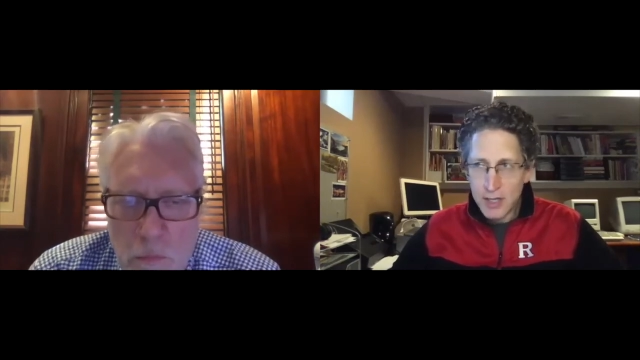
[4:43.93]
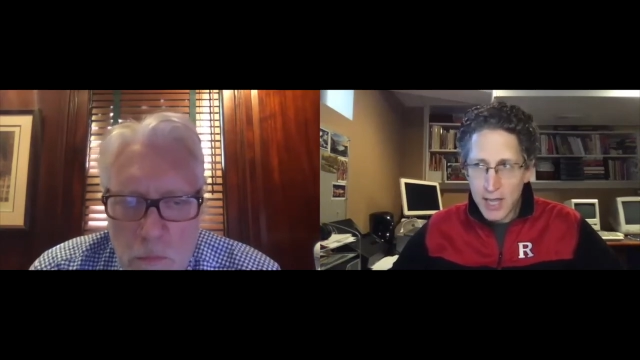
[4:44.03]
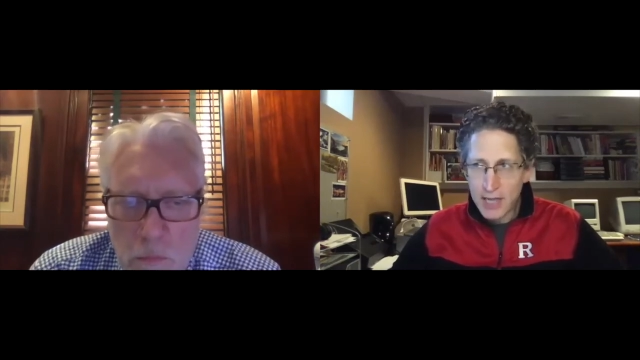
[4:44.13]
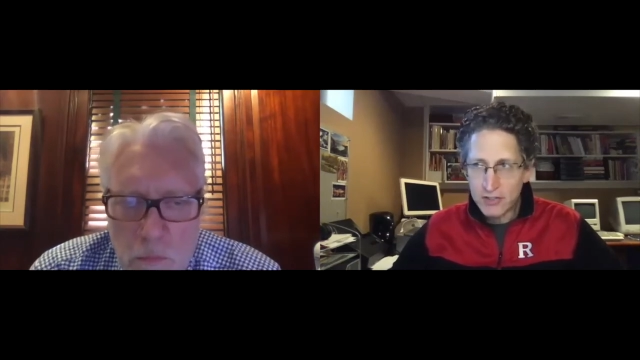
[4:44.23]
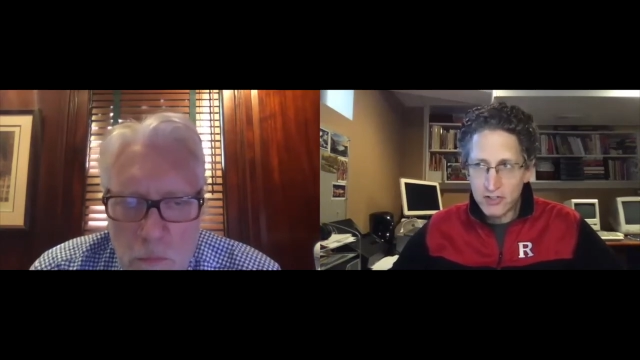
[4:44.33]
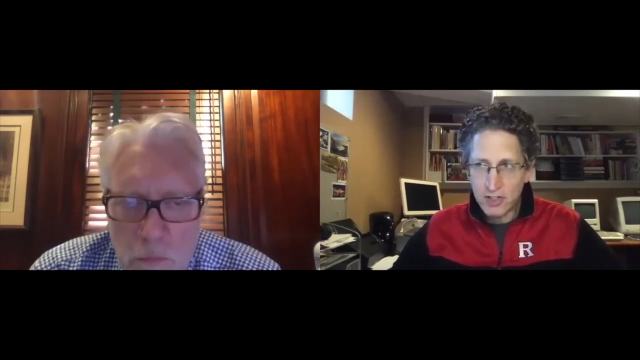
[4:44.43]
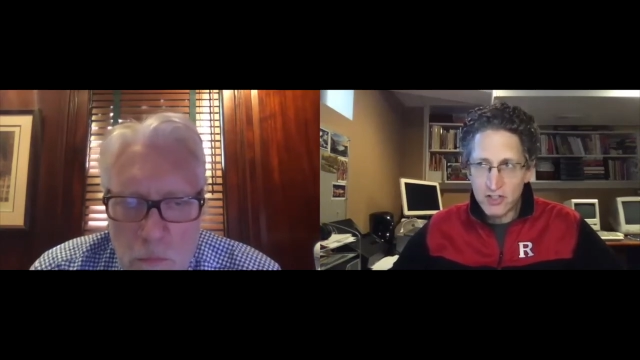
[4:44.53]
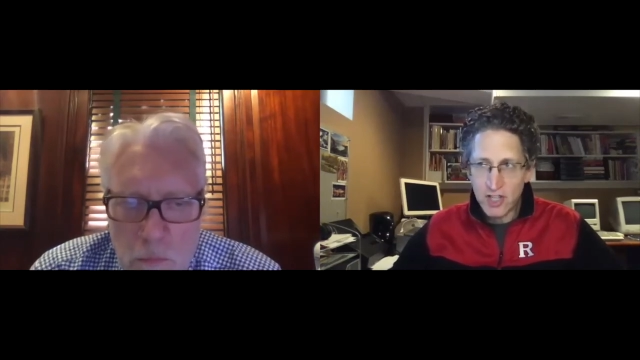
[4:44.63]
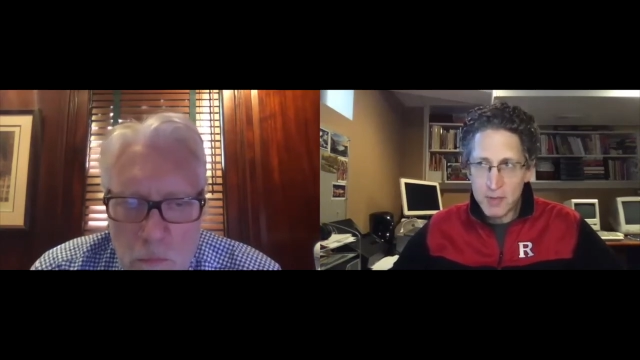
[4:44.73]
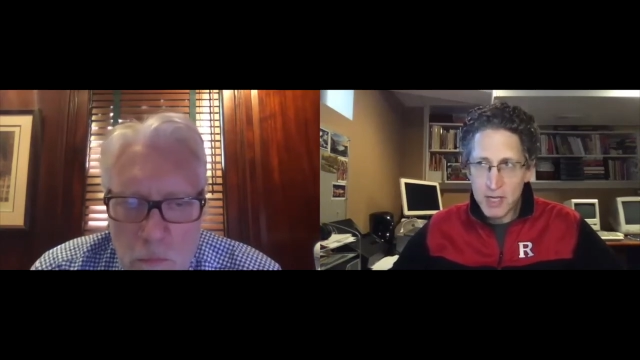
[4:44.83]
accessing
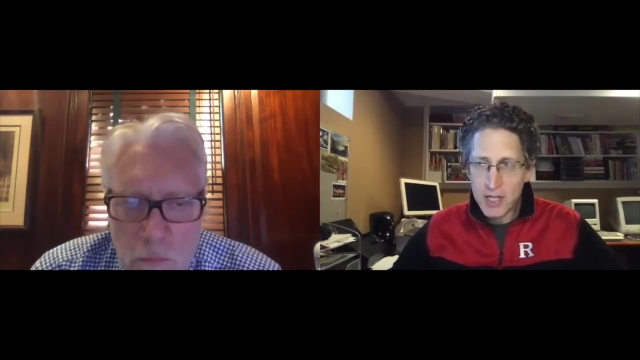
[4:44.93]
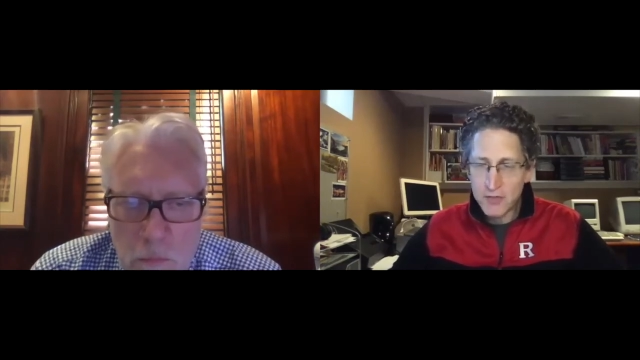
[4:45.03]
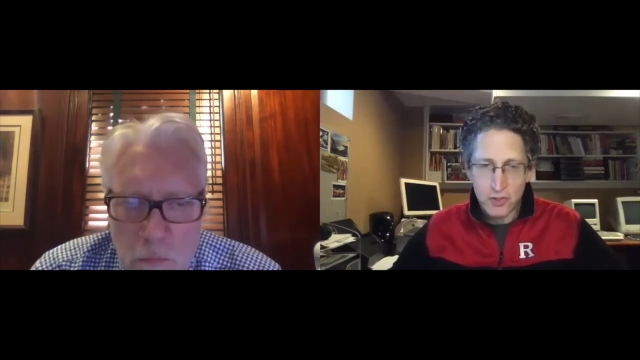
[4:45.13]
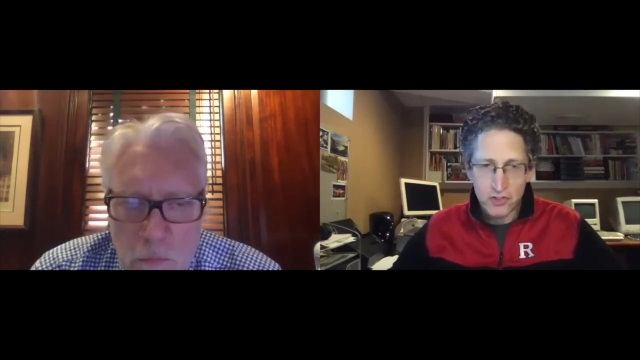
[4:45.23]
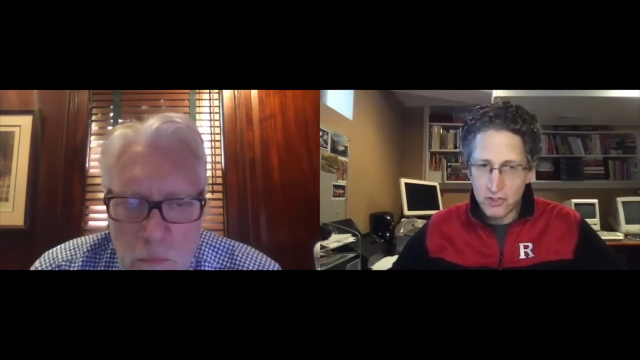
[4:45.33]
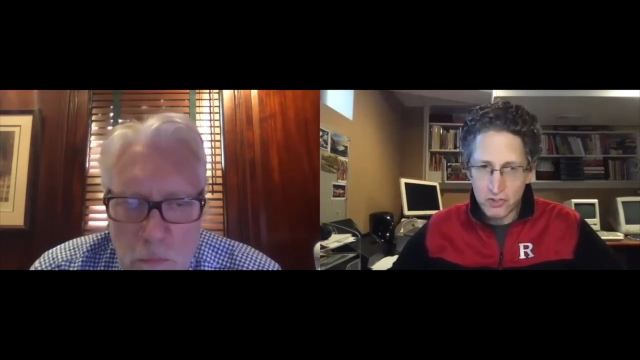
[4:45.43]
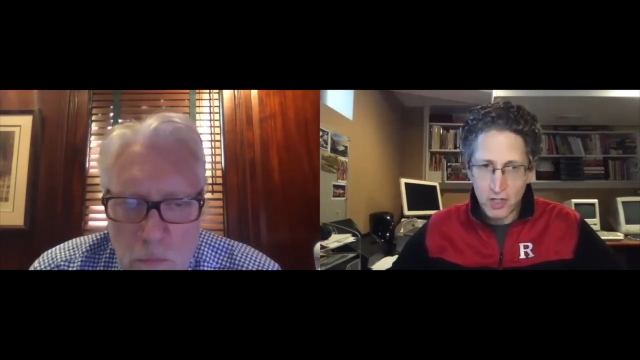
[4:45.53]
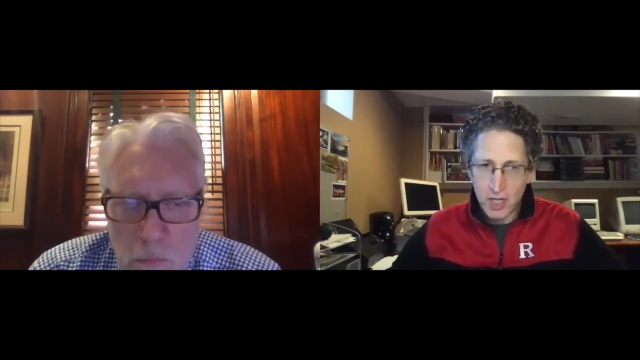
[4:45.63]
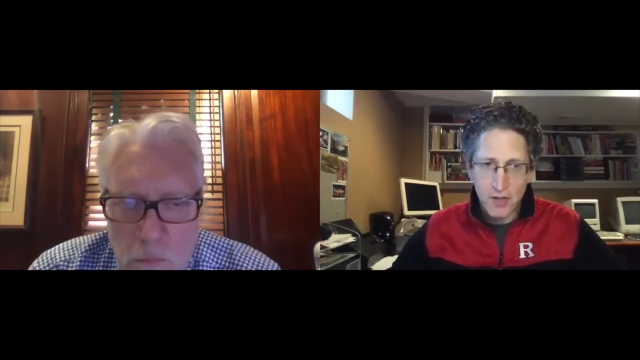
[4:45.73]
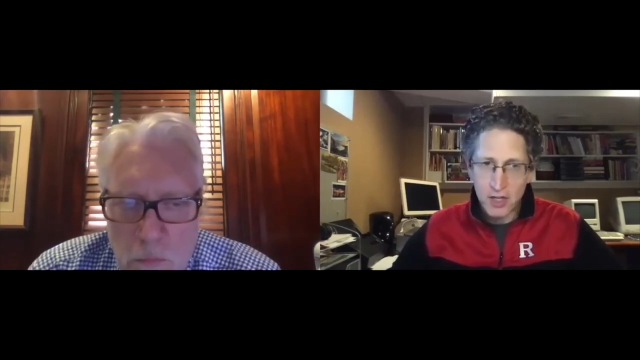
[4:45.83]
these APIs versus just
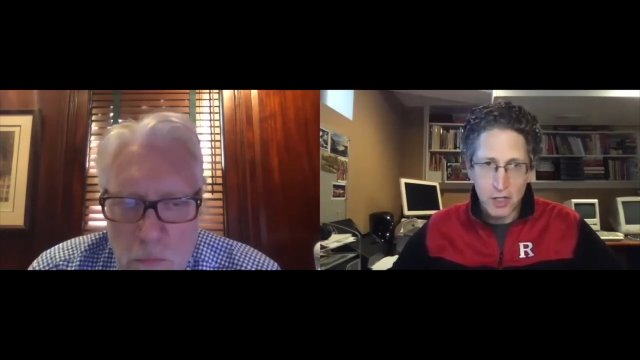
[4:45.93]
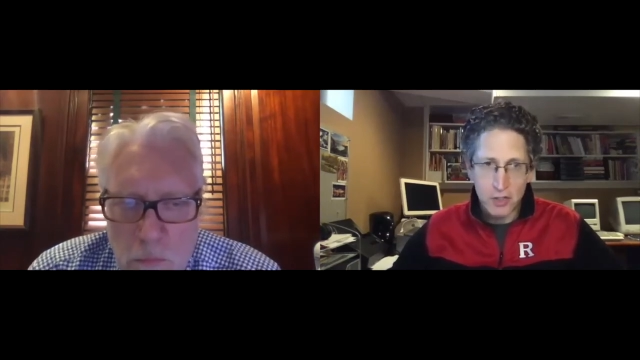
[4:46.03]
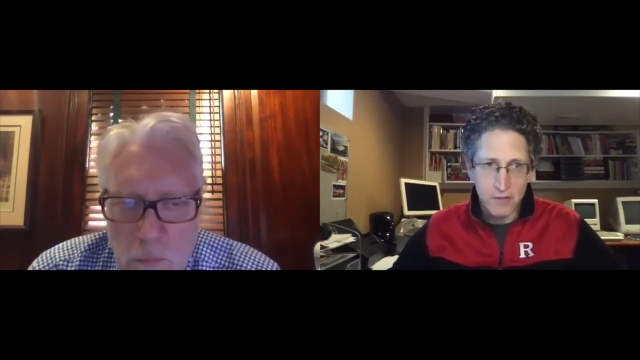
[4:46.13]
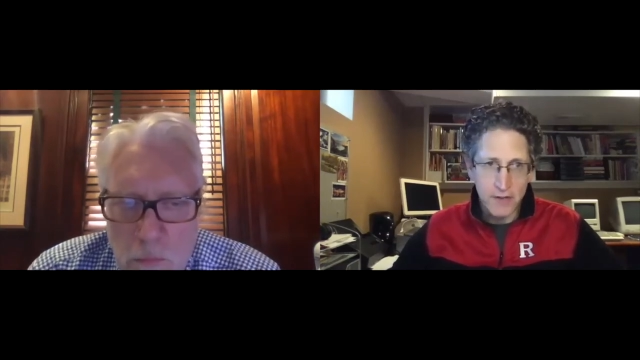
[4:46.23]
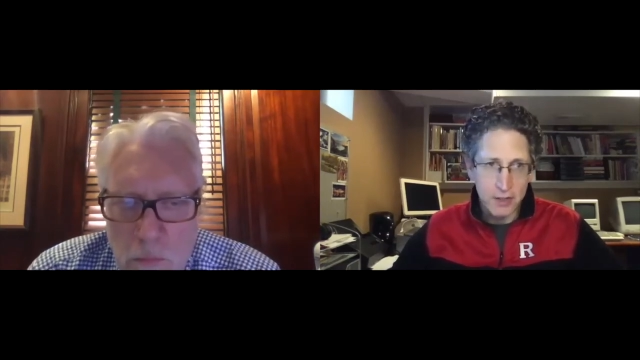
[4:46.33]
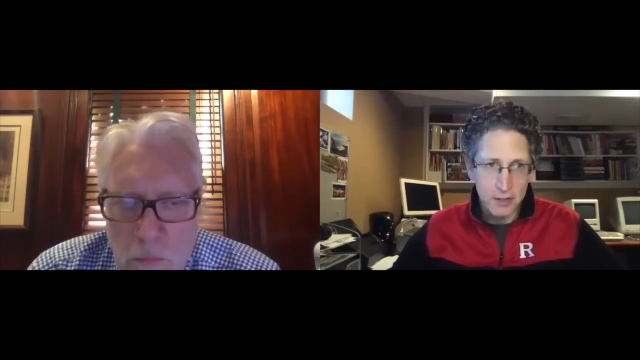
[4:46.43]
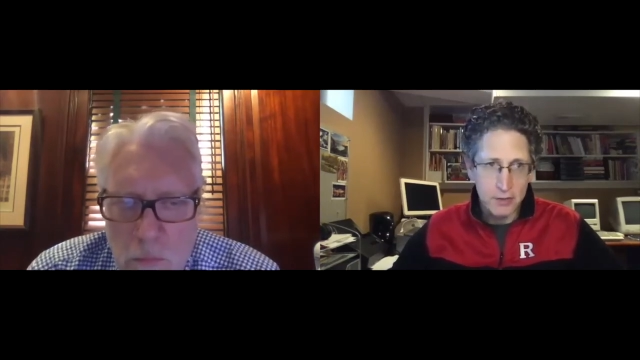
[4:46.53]
giving it all to a vendor?